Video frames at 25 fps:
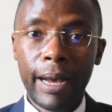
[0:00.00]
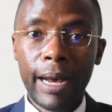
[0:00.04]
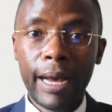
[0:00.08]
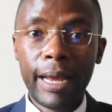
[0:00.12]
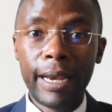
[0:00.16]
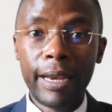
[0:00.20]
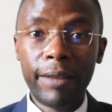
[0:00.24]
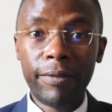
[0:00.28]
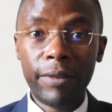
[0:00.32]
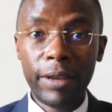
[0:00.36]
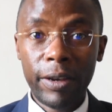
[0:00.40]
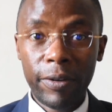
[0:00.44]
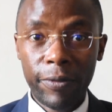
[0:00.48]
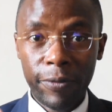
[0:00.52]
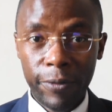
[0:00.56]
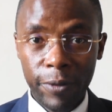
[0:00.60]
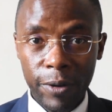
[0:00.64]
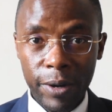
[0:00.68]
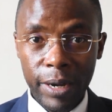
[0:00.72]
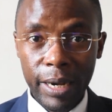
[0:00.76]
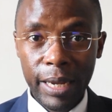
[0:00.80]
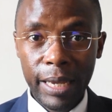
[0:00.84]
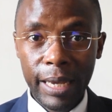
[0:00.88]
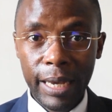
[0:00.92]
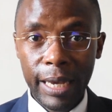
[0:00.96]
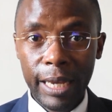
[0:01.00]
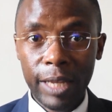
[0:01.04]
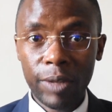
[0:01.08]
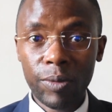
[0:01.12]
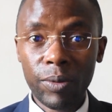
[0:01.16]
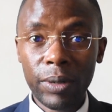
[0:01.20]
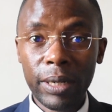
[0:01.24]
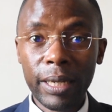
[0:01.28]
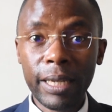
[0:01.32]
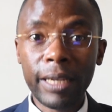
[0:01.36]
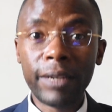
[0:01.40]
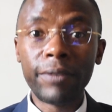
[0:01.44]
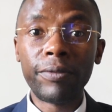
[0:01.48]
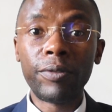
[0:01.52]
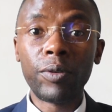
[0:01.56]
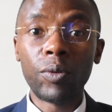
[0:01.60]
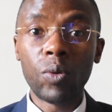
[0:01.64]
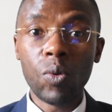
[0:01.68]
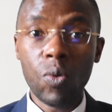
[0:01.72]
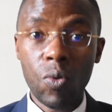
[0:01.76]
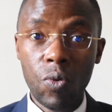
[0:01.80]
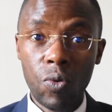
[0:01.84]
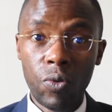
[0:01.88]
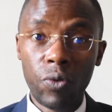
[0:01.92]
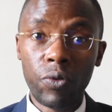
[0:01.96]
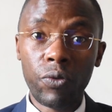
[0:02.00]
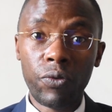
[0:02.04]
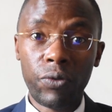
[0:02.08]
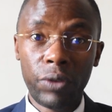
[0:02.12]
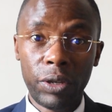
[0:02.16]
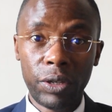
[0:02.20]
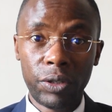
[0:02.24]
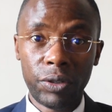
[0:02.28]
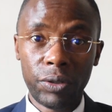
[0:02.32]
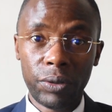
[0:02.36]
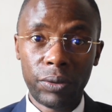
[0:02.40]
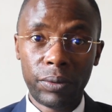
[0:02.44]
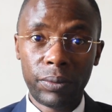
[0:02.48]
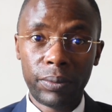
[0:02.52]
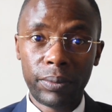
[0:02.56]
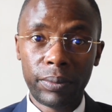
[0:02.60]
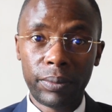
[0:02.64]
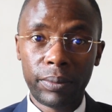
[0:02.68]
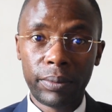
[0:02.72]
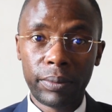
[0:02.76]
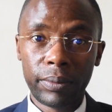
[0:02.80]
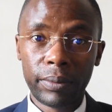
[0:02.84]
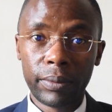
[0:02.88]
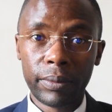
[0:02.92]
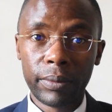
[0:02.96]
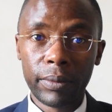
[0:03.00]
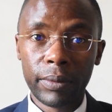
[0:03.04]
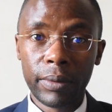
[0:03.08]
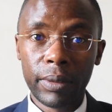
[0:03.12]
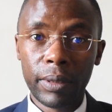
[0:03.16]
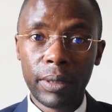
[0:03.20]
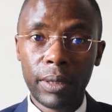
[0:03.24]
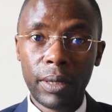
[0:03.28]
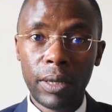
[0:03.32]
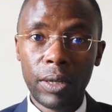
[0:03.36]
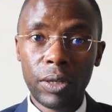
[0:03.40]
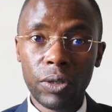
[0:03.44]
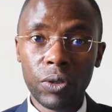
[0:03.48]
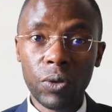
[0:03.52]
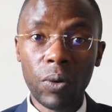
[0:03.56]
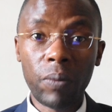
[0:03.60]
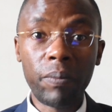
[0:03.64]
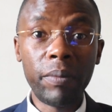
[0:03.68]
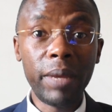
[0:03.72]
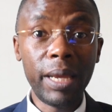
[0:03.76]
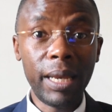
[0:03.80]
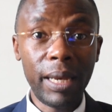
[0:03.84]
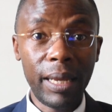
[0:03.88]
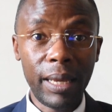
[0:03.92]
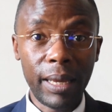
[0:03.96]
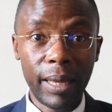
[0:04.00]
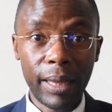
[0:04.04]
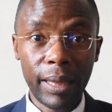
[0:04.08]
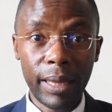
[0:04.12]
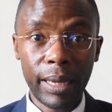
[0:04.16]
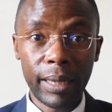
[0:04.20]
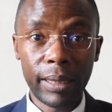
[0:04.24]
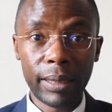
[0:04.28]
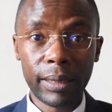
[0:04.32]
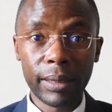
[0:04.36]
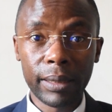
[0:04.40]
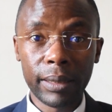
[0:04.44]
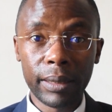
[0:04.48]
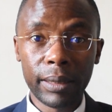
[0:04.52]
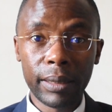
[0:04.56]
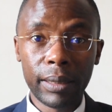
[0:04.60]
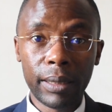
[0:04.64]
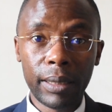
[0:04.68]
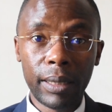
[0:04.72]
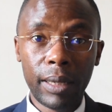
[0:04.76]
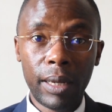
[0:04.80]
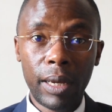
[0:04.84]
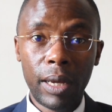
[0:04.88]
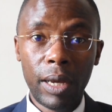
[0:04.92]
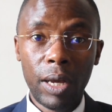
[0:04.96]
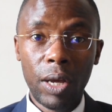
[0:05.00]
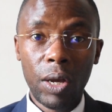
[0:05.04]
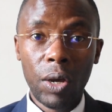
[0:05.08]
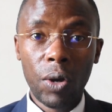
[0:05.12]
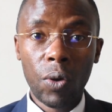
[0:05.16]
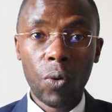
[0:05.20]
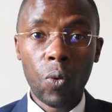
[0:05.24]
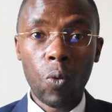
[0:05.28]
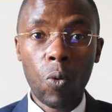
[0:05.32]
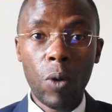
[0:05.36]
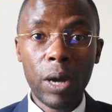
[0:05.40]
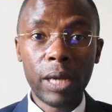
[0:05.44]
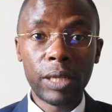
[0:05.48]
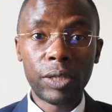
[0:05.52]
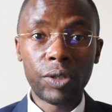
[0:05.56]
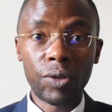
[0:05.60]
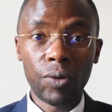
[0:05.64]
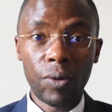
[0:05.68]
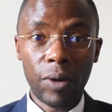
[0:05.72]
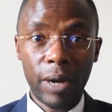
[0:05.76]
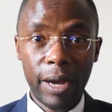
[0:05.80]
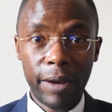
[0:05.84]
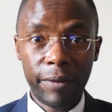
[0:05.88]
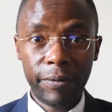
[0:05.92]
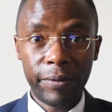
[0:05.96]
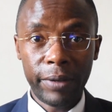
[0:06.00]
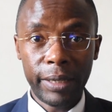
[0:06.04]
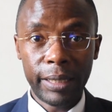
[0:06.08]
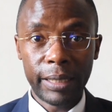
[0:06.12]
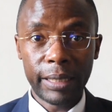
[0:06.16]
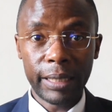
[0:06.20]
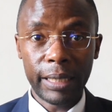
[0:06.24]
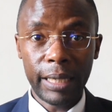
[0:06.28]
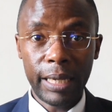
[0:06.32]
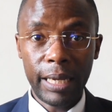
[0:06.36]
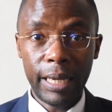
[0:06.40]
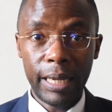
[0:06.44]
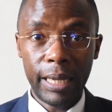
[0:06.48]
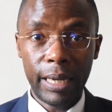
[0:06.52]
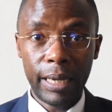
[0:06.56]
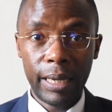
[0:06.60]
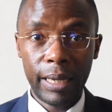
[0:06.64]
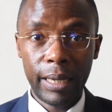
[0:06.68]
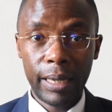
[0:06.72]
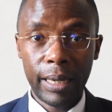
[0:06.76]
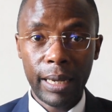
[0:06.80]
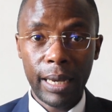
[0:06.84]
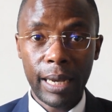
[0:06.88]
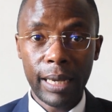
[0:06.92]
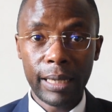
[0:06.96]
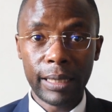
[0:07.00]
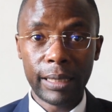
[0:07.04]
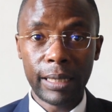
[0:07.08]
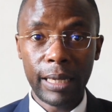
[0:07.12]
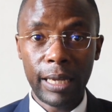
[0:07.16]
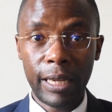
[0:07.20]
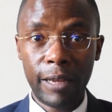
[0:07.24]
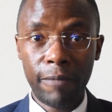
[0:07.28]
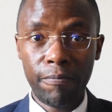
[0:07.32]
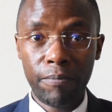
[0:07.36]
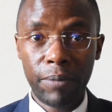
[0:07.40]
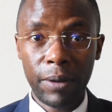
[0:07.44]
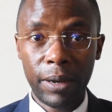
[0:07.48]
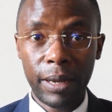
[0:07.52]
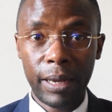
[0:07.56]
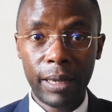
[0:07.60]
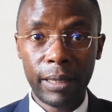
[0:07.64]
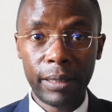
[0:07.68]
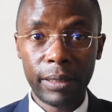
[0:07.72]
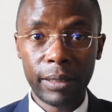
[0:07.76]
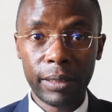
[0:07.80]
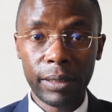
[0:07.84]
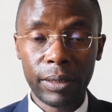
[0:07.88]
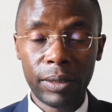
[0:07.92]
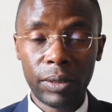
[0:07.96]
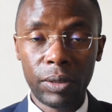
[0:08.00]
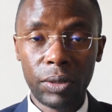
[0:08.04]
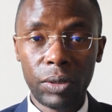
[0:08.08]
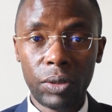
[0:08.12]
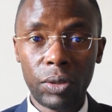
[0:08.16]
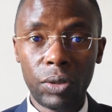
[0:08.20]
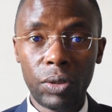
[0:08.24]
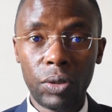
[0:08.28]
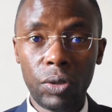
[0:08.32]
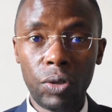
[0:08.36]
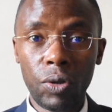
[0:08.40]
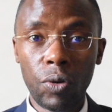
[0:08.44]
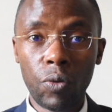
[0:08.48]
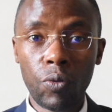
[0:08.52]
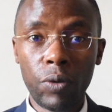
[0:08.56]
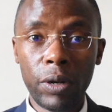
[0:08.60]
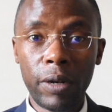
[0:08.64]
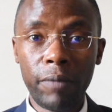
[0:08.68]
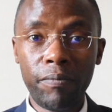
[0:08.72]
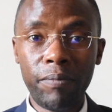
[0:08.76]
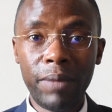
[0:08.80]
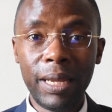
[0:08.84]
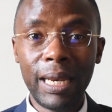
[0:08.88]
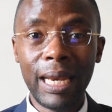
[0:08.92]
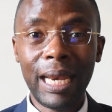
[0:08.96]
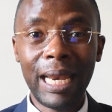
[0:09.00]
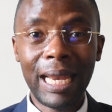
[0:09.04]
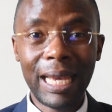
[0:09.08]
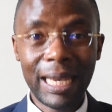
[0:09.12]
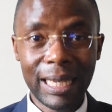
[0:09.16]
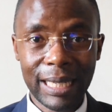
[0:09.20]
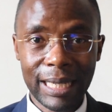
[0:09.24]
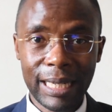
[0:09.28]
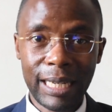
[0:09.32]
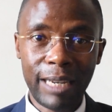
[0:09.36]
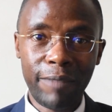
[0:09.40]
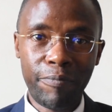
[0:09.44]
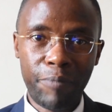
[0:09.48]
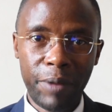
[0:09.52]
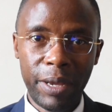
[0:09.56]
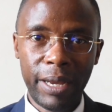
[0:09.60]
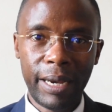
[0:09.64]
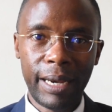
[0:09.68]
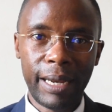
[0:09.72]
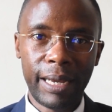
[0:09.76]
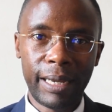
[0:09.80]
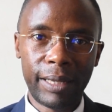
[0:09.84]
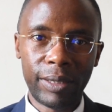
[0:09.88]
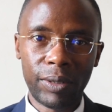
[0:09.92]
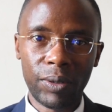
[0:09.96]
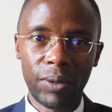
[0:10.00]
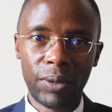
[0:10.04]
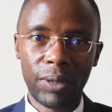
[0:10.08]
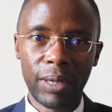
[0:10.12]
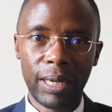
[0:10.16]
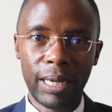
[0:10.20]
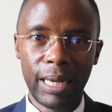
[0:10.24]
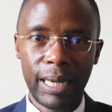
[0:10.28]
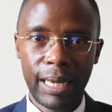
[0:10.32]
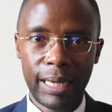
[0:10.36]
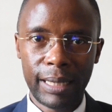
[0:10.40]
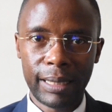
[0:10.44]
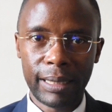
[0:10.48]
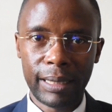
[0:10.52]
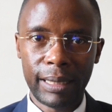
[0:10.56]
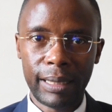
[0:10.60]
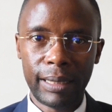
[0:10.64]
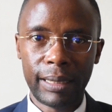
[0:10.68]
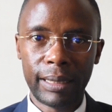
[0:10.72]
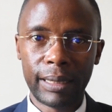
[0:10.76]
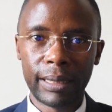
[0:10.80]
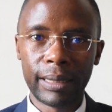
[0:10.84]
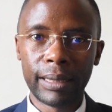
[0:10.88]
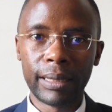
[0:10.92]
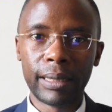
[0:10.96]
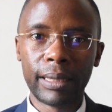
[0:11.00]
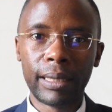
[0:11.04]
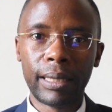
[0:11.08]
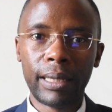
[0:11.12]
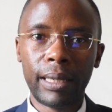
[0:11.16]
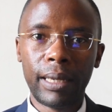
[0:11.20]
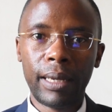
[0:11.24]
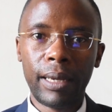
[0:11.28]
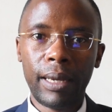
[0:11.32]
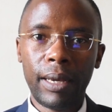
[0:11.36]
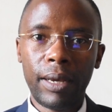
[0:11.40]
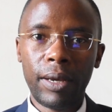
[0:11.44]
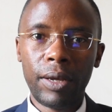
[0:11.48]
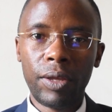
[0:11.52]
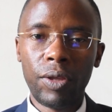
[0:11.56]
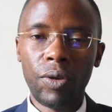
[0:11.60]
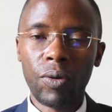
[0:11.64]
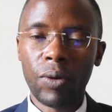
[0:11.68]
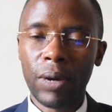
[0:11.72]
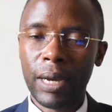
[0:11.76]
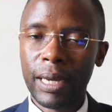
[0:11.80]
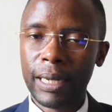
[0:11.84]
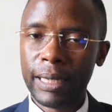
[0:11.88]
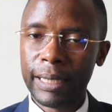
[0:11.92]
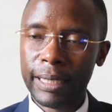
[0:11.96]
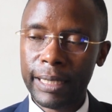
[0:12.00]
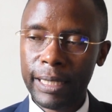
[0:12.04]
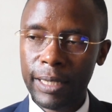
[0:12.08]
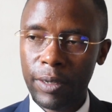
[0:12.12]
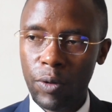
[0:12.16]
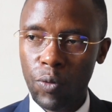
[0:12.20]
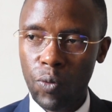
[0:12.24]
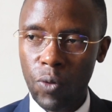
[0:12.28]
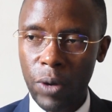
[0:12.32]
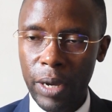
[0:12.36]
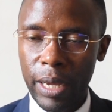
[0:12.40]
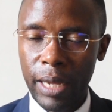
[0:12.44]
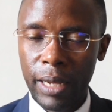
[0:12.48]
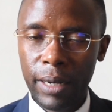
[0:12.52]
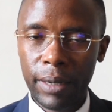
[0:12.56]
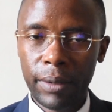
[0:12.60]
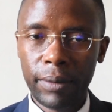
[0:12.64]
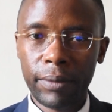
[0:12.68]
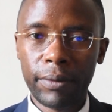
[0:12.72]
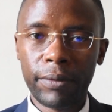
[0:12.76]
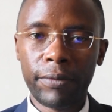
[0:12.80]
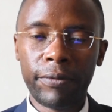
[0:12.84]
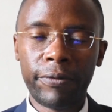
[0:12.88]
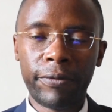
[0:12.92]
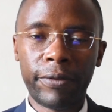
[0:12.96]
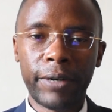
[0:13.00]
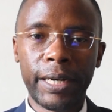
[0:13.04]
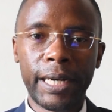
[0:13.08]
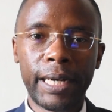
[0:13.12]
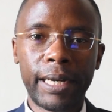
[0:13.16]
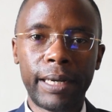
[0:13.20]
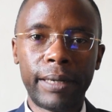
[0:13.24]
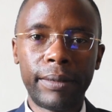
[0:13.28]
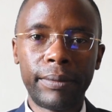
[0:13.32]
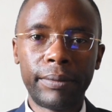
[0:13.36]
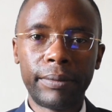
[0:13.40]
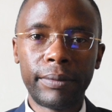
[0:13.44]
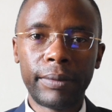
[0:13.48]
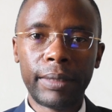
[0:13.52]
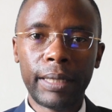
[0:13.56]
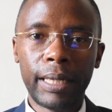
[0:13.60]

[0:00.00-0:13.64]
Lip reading: and even for near, it will give you good vision. So meaning that once you have it in as the implant, you will be less dependent on glasses. You can see well, far,